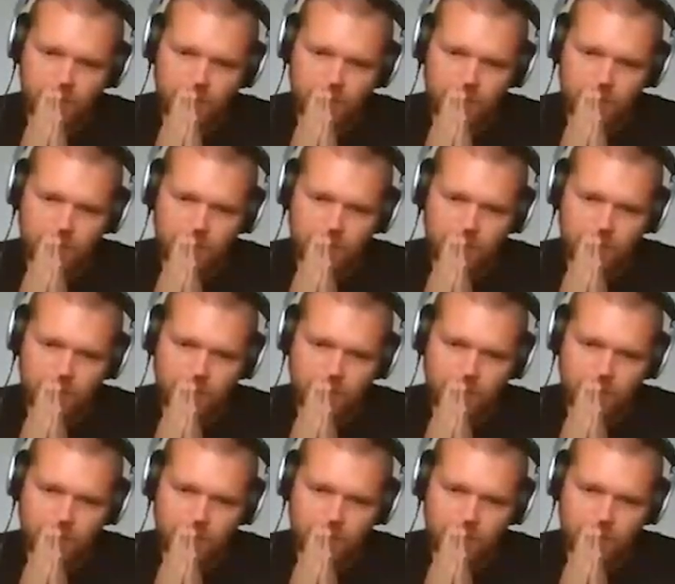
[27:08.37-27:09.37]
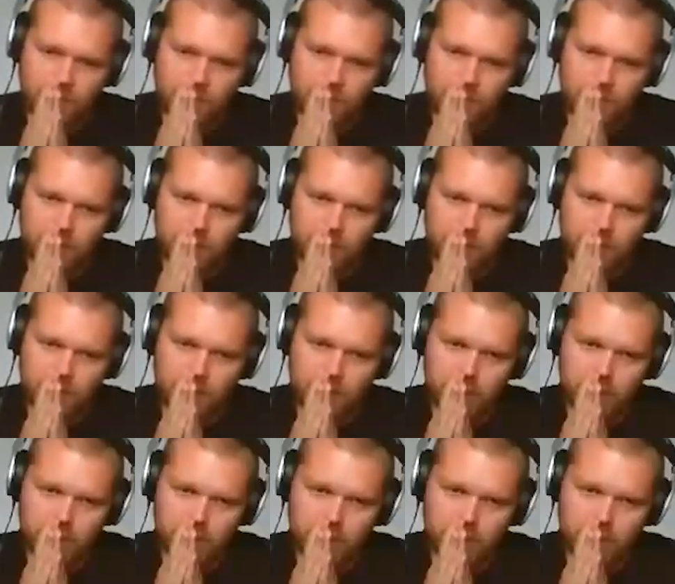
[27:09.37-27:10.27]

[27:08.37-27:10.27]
[no speech]